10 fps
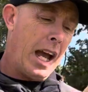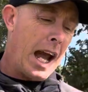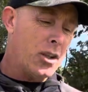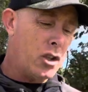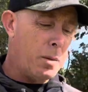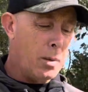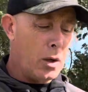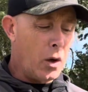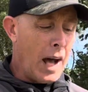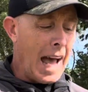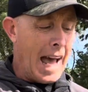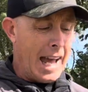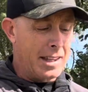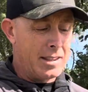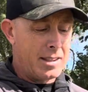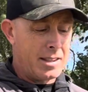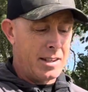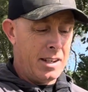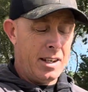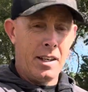and you put your hands
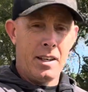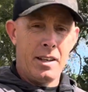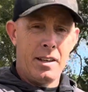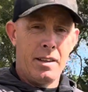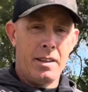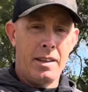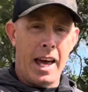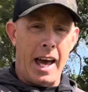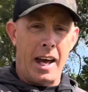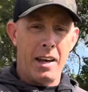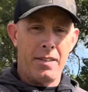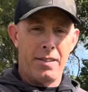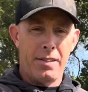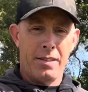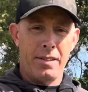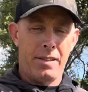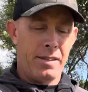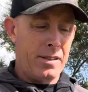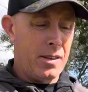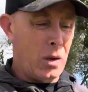there
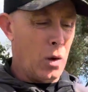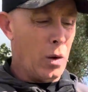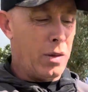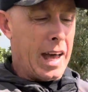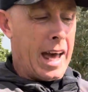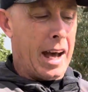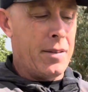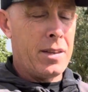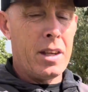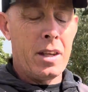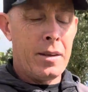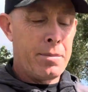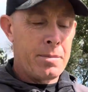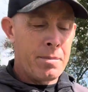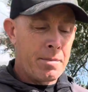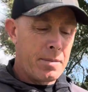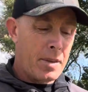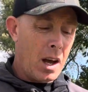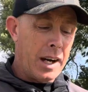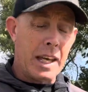or there,
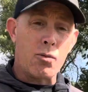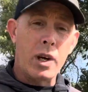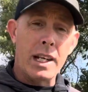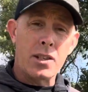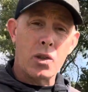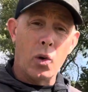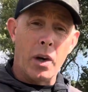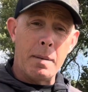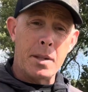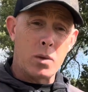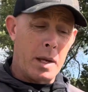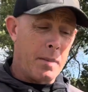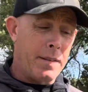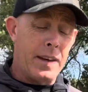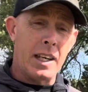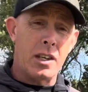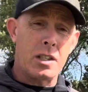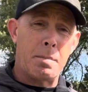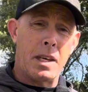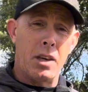I get really sore in between my
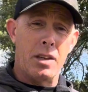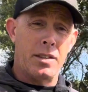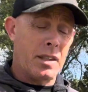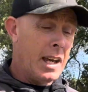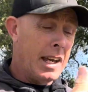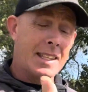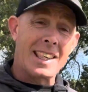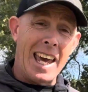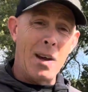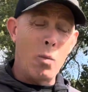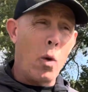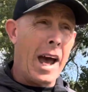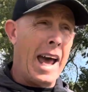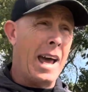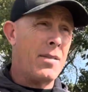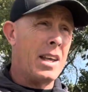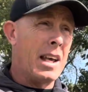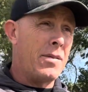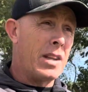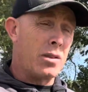fingers because it's getting wet,
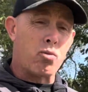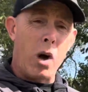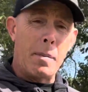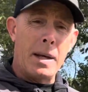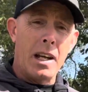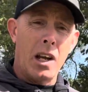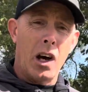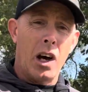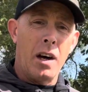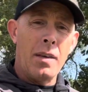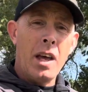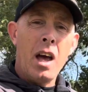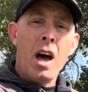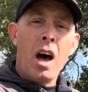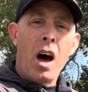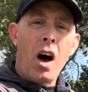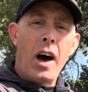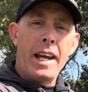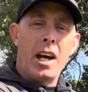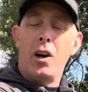it's rubbing a lot.
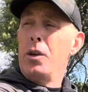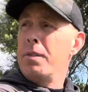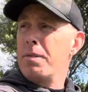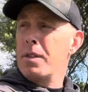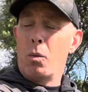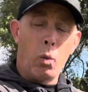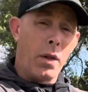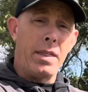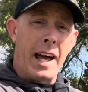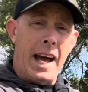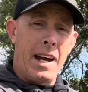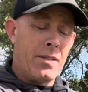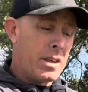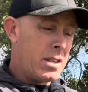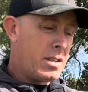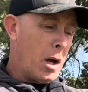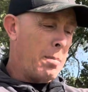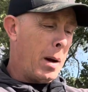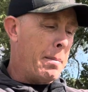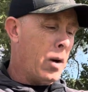I don't want that. So
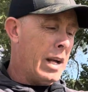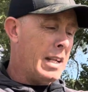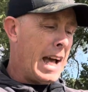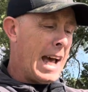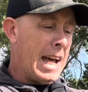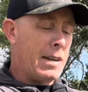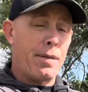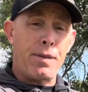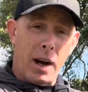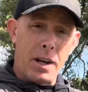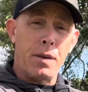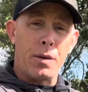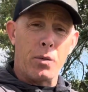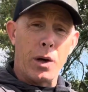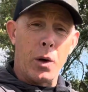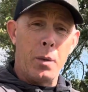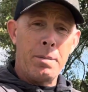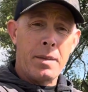by putting your hand in front of the reel,